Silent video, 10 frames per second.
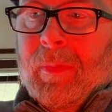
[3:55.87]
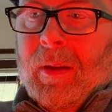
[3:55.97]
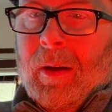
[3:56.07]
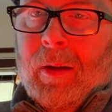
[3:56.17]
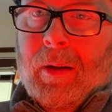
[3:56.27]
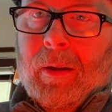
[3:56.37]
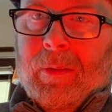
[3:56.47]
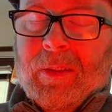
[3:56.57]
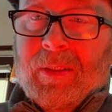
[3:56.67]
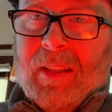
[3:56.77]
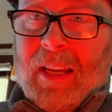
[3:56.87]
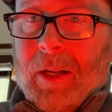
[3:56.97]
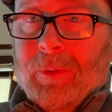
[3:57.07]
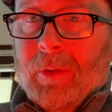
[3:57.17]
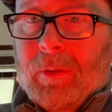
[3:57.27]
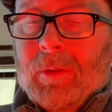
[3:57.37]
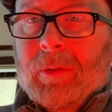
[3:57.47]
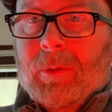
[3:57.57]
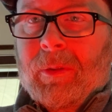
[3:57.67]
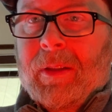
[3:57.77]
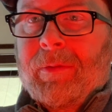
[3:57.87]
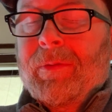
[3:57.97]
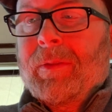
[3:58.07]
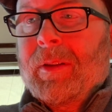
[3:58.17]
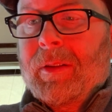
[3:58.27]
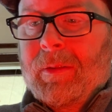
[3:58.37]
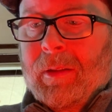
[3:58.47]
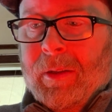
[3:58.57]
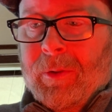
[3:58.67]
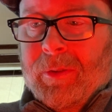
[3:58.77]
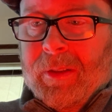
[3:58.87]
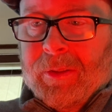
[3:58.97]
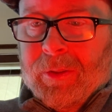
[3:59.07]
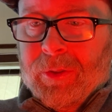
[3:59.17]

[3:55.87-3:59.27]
this theatrical grief that Laertes is